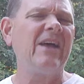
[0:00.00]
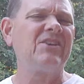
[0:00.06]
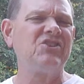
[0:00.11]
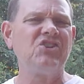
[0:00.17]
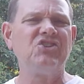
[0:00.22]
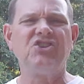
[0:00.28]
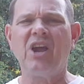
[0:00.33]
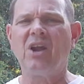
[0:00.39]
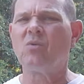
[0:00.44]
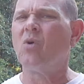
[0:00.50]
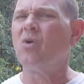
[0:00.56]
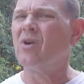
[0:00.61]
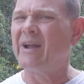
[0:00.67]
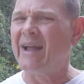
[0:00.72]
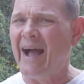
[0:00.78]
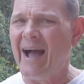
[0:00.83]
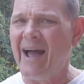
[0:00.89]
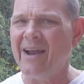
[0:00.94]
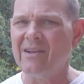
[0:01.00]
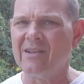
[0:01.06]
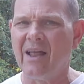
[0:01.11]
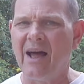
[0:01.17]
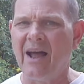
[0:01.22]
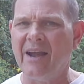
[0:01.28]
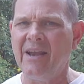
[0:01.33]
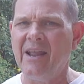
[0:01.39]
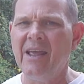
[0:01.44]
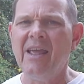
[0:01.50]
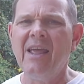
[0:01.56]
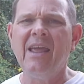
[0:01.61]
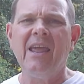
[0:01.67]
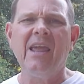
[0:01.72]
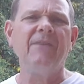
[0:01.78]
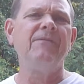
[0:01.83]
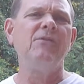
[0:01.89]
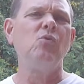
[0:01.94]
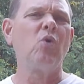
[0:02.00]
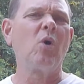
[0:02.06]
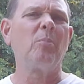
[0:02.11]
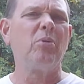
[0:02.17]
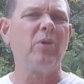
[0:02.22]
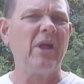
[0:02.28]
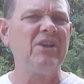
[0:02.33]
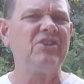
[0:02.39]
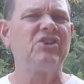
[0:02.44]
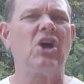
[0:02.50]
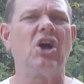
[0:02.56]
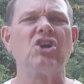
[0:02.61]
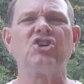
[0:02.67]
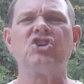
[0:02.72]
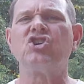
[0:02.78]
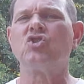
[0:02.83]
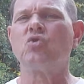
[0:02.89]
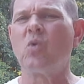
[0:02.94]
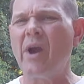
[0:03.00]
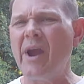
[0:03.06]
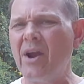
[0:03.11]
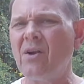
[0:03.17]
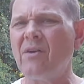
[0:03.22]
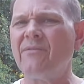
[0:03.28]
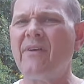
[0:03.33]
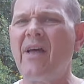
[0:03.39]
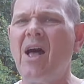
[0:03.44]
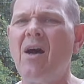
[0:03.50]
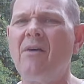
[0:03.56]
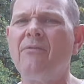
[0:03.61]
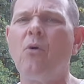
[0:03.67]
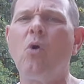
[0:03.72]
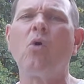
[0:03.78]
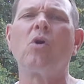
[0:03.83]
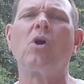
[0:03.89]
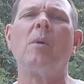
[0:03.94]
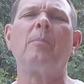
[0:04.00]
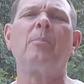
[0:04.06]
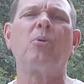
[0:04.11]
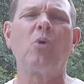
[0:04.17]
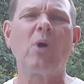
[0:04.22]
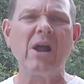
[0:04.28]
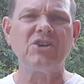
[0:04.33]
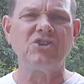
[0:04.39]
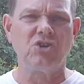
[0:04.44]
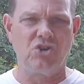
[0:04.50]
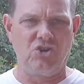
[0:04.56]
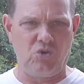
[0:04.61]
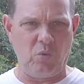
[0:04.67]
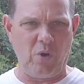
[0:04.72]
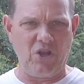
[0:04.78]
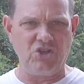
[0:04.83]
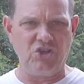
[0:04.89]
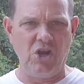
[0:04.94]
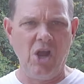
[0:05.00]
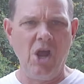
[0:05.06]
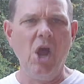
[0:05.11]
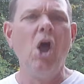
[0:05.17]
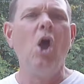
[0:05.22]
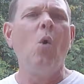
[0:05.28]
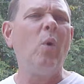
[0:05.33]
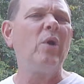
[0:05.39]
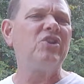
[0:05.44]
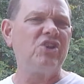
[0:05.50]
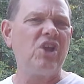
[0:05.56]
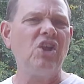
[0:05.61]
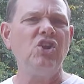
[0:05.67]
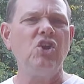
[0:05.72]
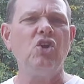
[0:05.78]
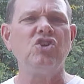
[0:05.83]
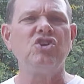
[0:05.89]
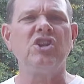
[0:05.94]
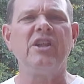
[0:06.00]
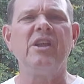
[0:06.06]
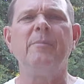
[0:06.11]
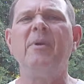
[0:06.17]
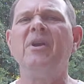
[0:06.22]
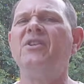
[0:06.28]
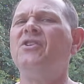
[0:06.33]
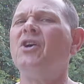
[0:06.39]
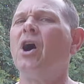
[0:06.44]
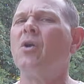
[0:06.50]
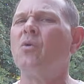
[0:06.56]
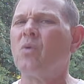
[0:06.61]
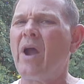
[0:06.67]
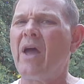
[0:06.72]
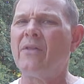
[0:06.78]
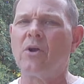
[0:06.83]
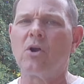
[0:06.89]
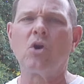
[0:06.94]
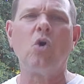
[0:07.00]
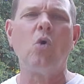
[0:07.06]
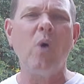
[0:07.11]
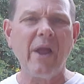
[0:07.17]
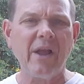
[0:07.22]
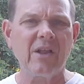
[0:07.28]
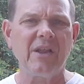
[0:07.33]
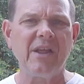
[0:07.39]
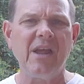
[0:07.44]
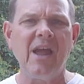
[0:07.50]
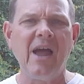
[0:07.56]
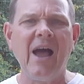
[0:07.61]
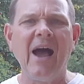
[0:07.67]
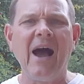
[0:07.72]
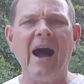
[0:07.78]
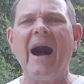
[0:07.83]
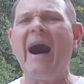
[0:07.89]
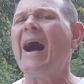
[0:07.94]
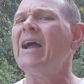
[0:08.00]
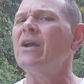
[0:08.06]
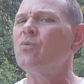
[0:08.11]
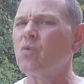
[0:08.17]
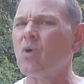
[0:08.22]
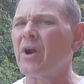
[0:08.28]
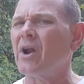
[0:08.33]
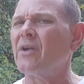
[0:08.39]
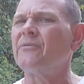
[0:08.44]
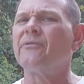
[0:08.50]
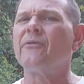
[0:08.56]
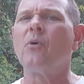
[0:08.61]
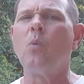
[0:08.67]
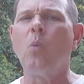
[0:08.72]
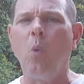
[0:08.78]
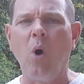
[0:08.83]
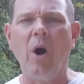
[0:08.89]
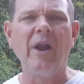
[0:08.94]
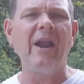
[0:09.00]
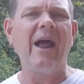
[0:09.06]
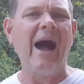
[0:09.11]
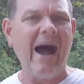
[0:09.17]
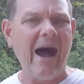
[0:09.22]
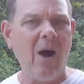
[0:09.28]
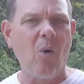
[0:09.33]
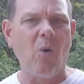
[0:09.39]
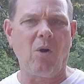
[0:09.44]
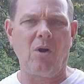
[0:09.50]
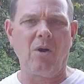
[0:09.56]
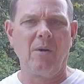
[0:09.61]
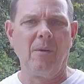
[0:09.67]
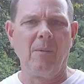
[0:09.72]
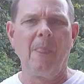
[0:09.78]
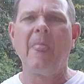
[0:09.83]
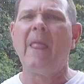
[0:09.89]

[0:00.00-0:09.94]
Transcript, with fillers: As a general guideline, if you replace a Schrader valve or a pressure switch, which can usually be done rather quickly, I'd run it for one hour.